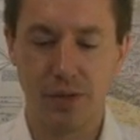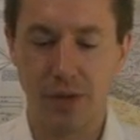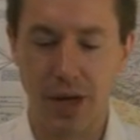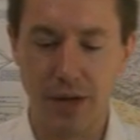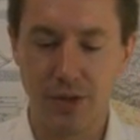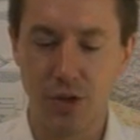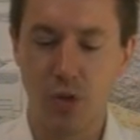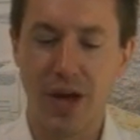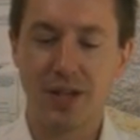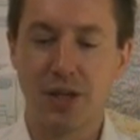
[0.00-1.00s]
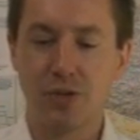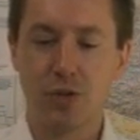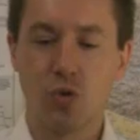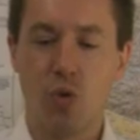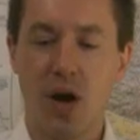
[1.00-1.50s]
Okay, so that
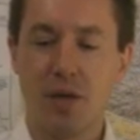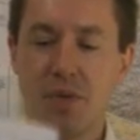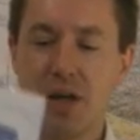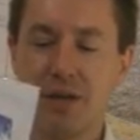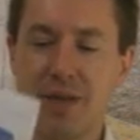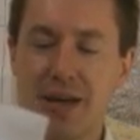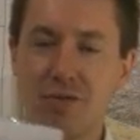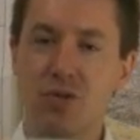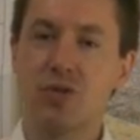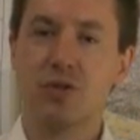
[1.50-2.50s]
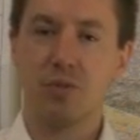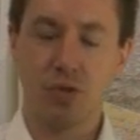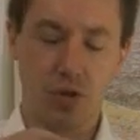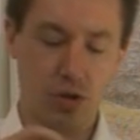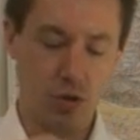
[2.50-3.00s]
tells us quite a bit. That gives us some
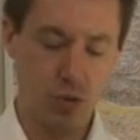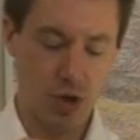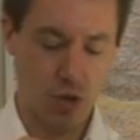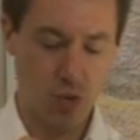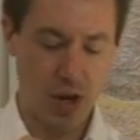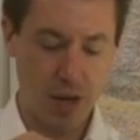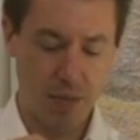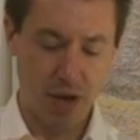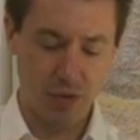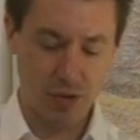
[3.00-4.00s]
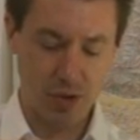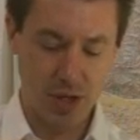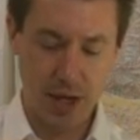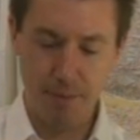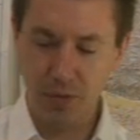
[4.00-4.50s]
clues already about this
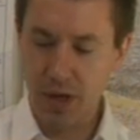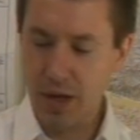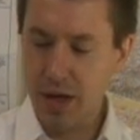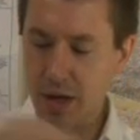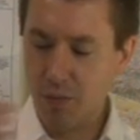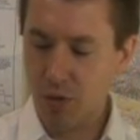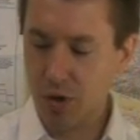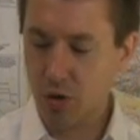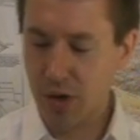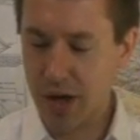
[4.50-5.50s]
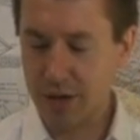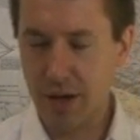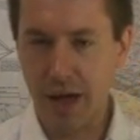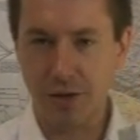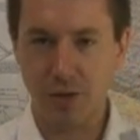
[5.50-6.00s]
tea. I'm going to go ahead
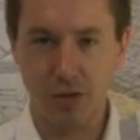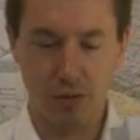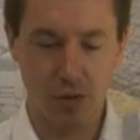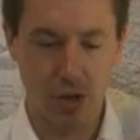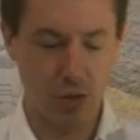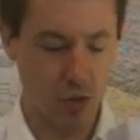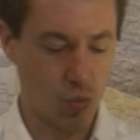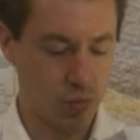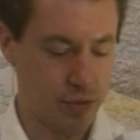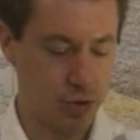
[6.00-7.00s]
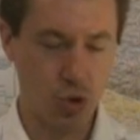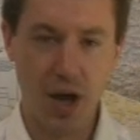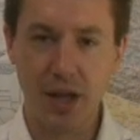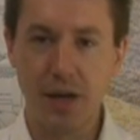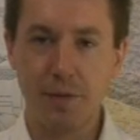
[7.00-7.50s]
and look at the
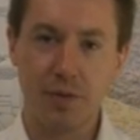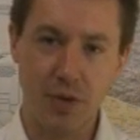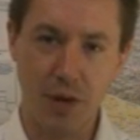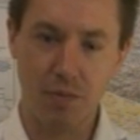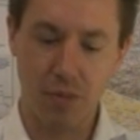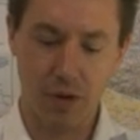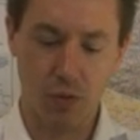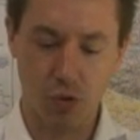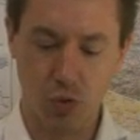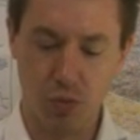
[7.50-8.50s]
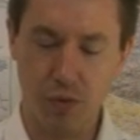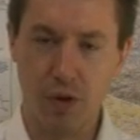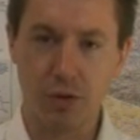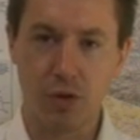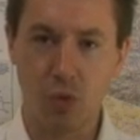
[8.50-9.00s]
dry leaf, and then, of course, we'll move
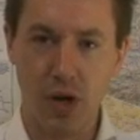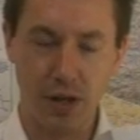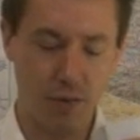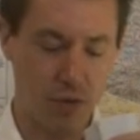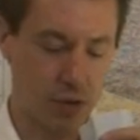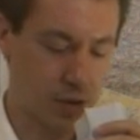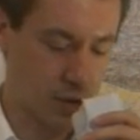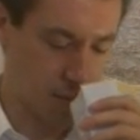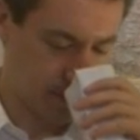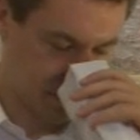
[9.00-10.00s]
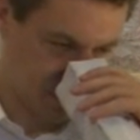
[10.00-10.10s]
on to the wet leaf and the liquor.